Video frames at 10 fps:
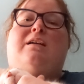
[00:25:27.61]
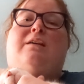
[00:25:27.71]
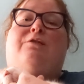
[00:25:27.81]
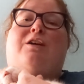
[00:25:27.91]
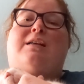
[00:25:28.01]

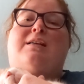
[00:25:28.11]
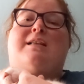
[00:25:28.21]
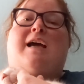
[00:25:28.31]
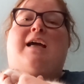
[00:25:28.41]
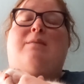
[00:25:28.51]
different
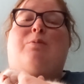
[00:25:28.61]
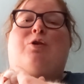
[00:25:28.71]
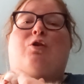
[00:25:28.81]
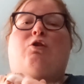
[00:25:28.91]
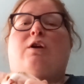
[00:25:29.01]
design
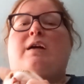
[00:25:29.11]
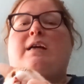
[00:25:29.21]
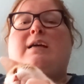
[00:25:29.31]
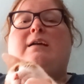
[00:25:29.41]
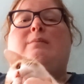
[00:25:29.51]

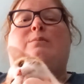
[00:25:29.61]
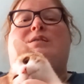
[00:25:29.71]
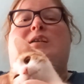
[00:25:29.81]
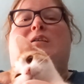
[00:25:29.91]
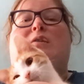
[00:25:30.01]

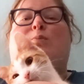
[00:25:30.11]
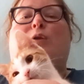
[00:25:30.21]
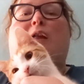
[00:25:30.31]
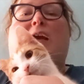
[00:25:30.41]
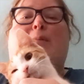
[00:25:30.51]
programs and to
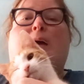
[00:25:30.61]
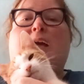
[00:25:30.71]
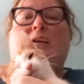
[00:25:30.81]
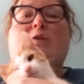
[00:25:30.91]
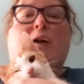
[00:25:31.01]
play
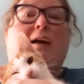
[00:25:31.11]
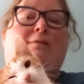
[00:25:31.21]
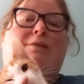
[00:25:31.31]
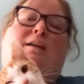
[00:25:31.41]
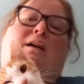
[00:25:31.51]

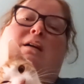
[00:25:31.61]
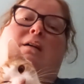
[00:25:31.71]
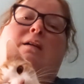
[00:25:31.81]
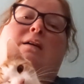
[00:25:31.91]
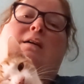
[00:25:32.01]
Minecraft and all